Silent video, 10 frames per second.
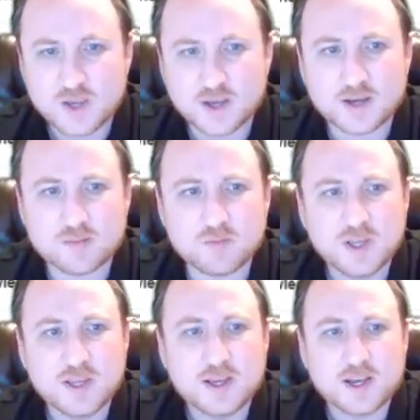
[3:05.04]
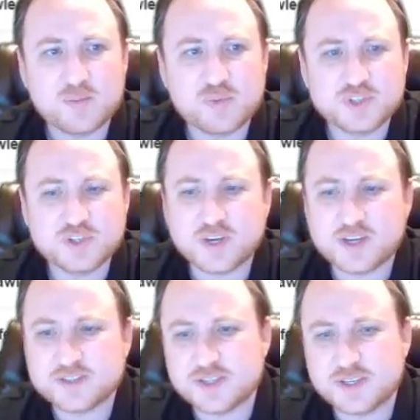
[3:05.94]
I put you
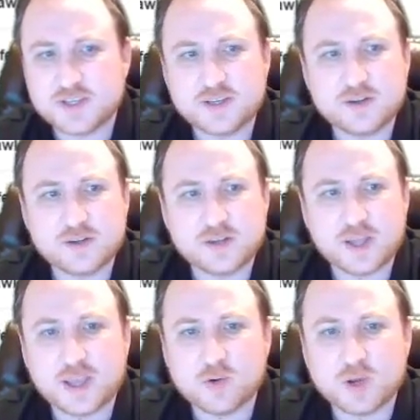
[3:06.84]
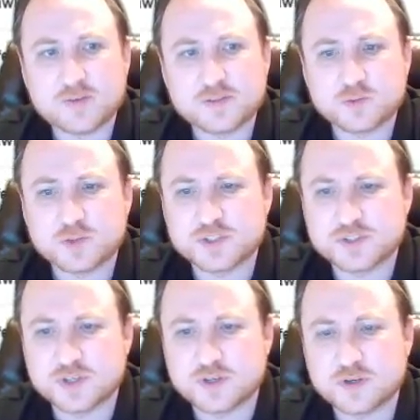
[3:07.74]
guys in Ahrefs, which
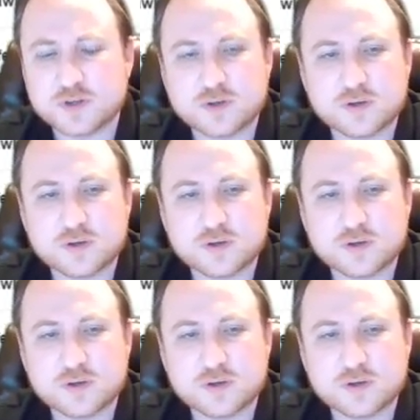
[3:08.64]
is a